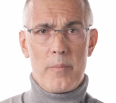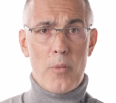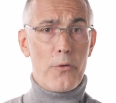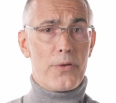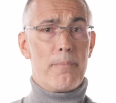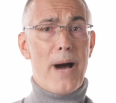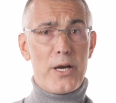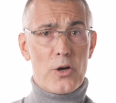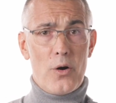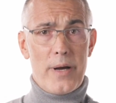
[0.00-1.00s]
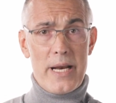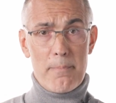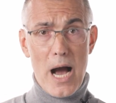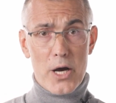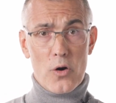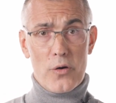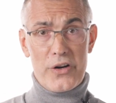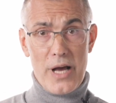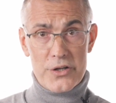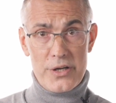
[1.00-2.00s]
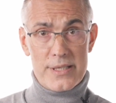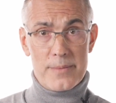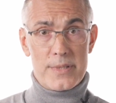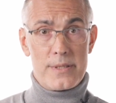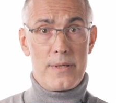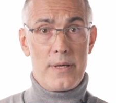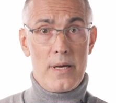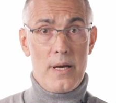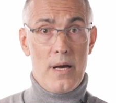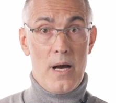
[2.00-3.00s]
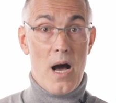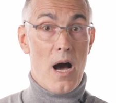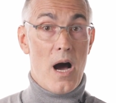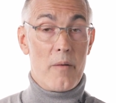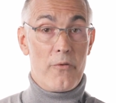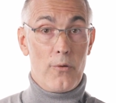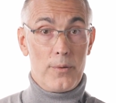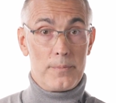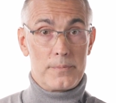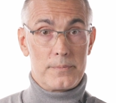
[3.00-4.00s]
Both micro and macro reductionisms are harmful.